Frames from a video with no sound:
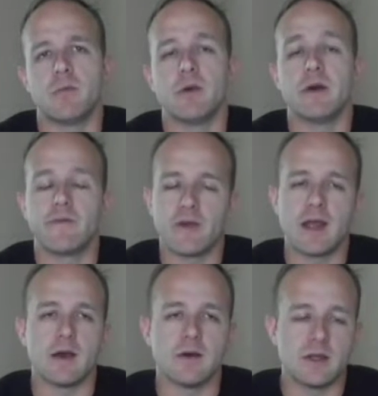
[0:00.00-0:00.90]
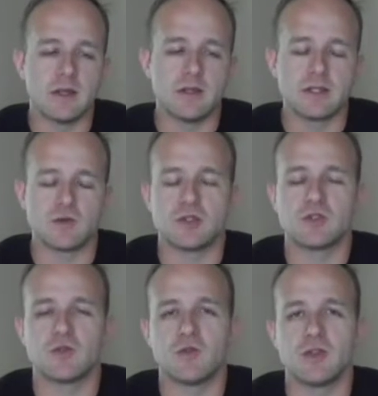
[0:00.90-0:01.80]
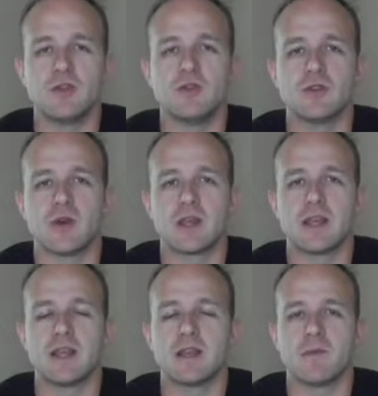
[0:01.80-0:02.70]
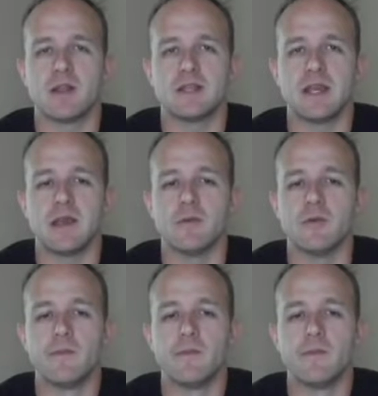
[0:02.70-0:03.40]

But for now, this will do so I can get them on the table.